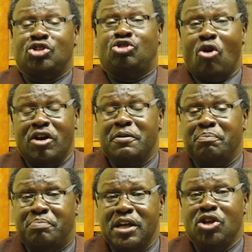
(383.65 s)

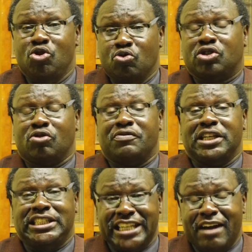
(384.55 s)
Don't be used of
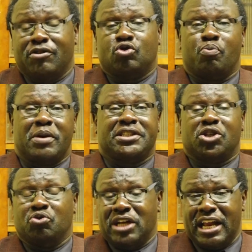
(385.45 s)
the devil to persecute